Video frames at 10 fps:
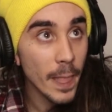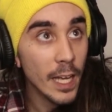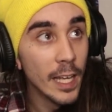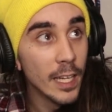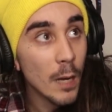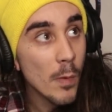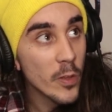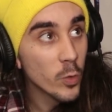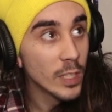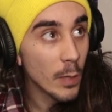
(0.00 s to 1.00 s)
And I remember
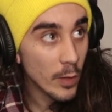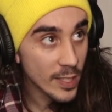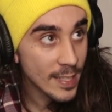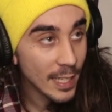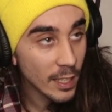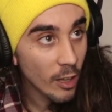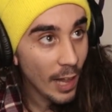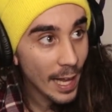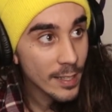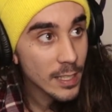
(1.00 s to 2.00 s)
this one time we were sitting in
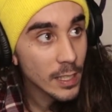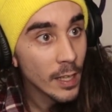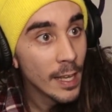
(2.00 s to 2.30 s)
class,